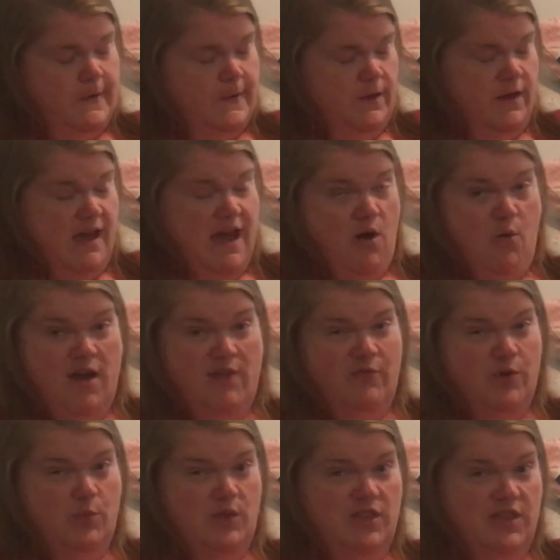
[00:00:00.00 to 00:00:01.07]

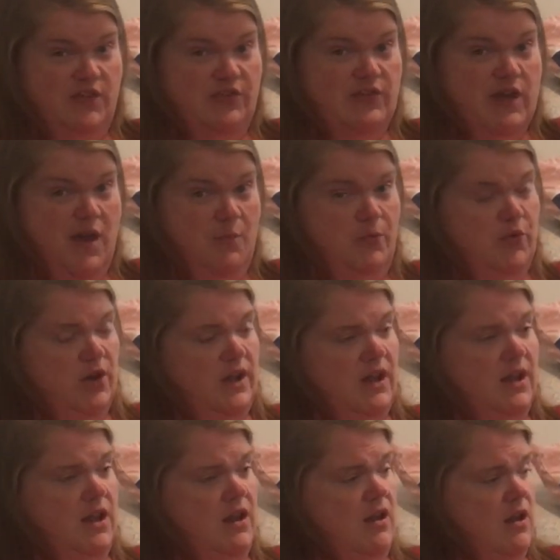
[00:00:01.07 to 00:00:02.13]
However, with this
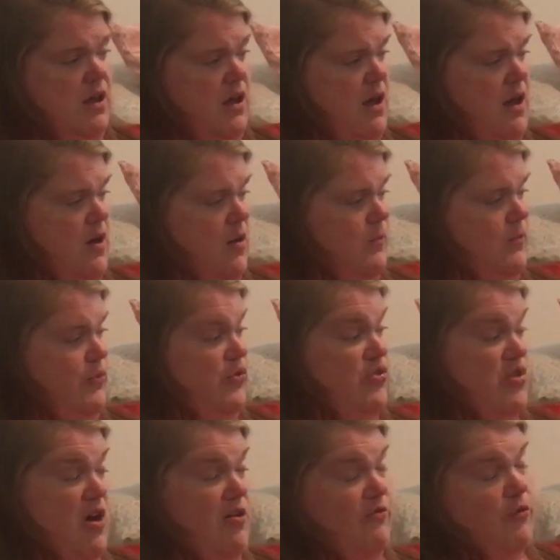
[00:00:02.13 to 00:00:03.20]
upgraded um,
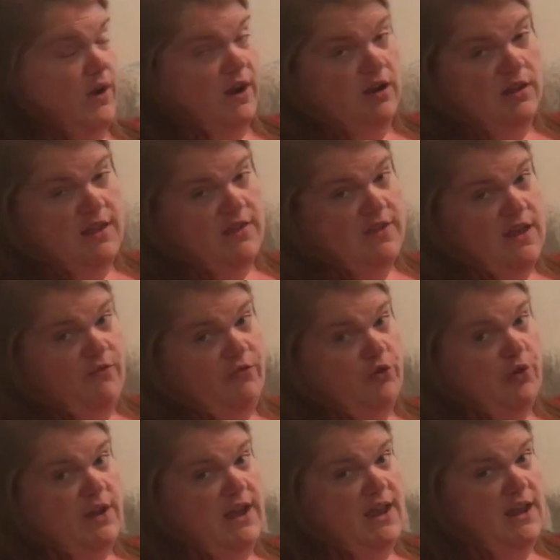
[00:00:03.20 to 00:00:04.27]
software that they've
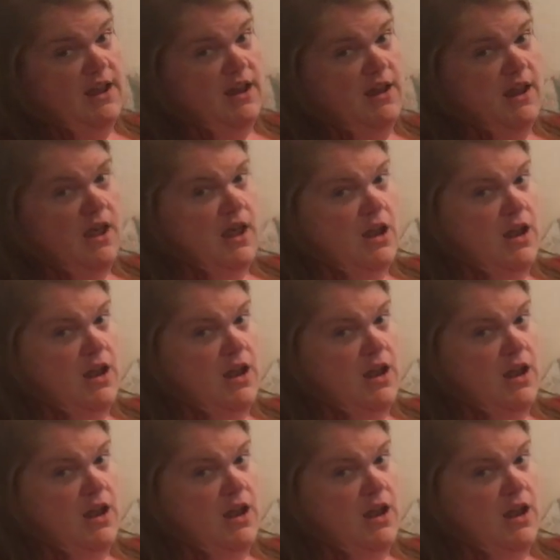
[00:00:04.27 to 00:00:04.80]
created,